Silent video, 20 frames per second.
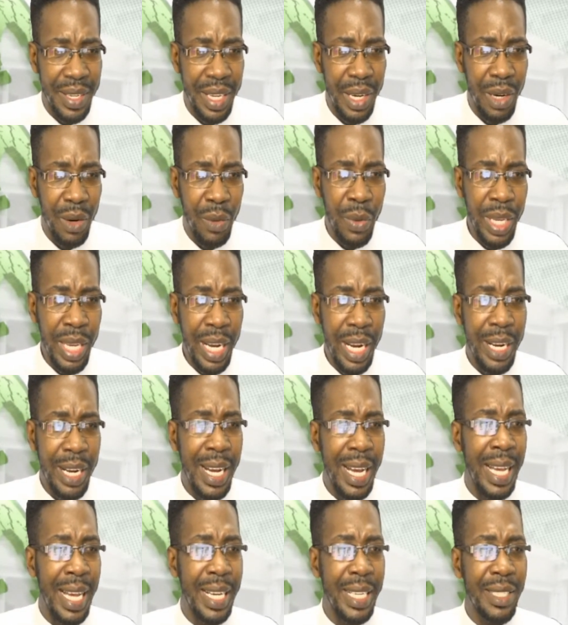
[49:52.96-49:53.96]
we are
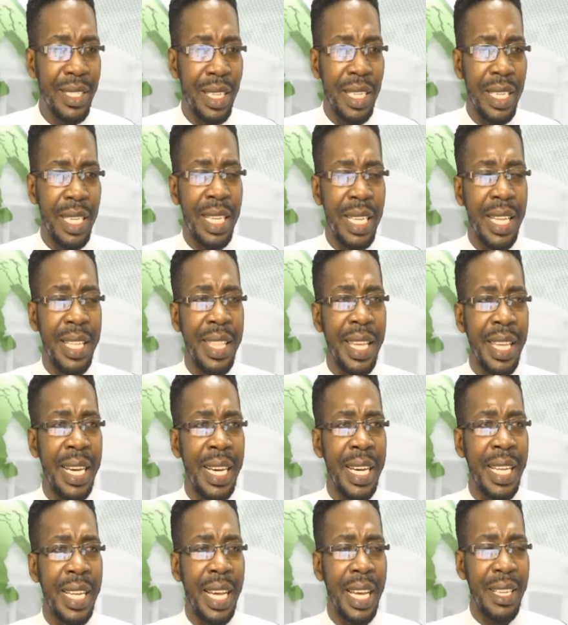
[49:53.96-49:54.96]
asking that
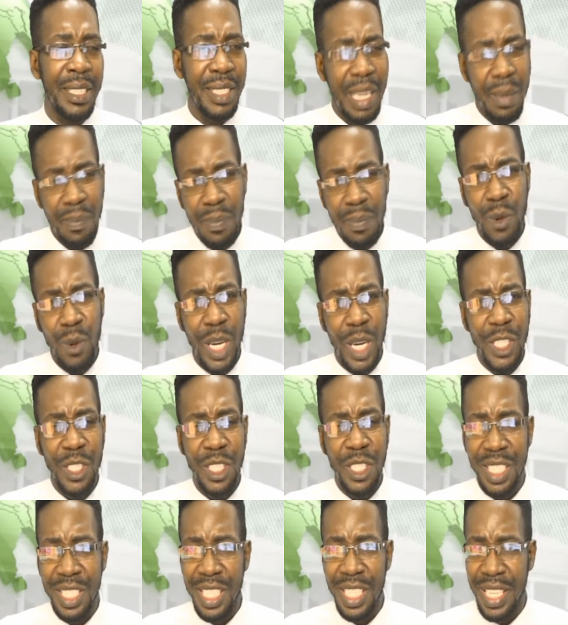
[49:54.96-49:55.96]
simple
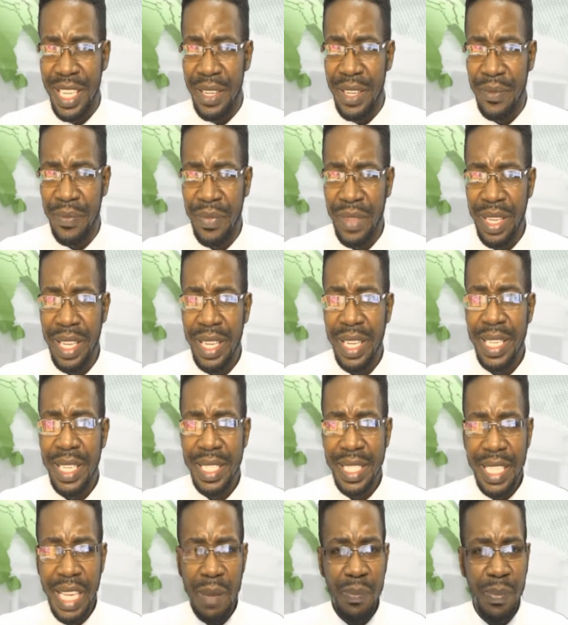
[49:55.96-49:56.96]
question today.
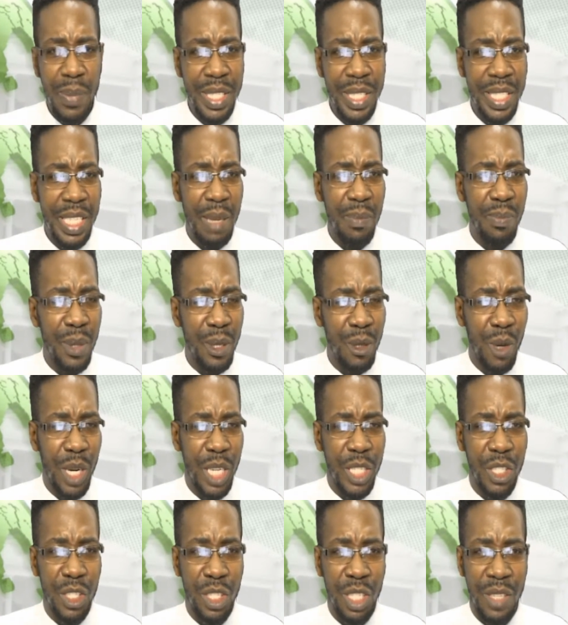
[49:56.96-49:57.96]
Simple
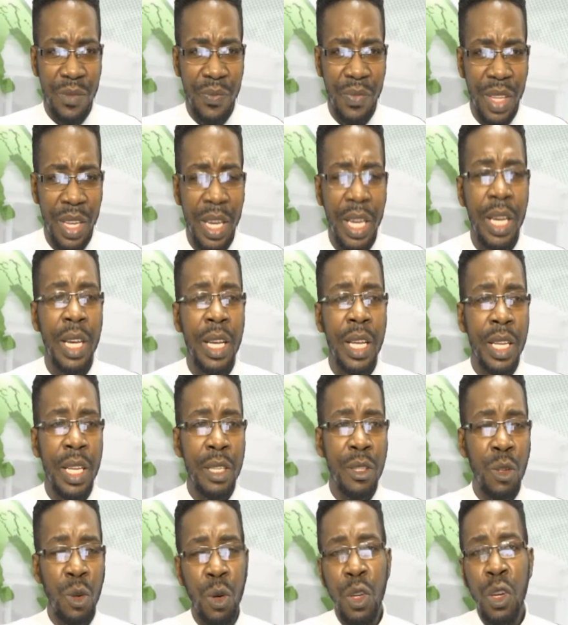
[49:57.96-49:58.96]
question.
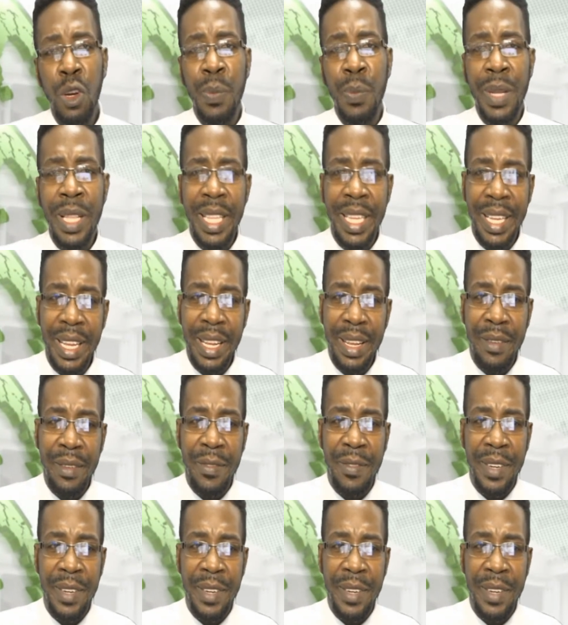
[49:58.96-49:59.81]
Do you believe